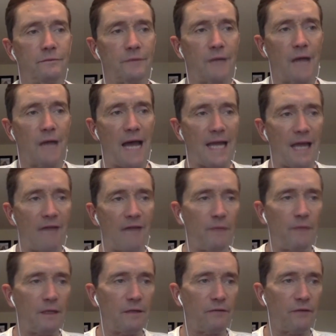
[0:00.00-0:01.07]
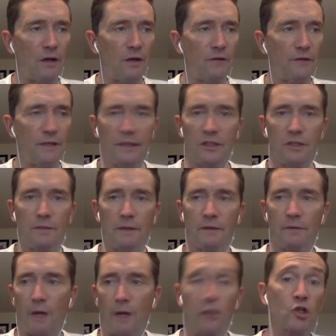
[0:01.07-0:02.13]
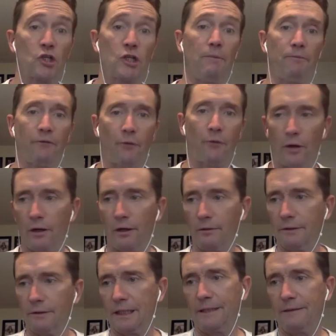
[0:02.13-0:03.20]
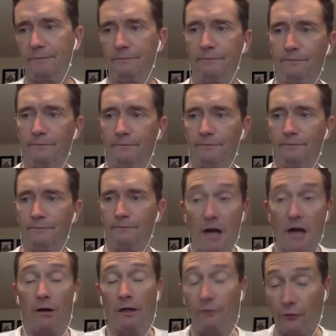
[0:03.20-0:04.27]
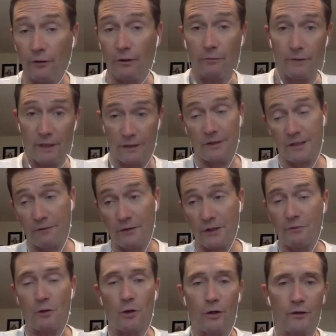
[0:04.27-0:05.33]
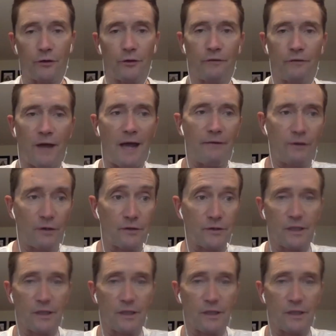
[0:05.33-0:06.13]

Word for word: I have been involved in an intimate partnership for married for, as of this recording, 35 years,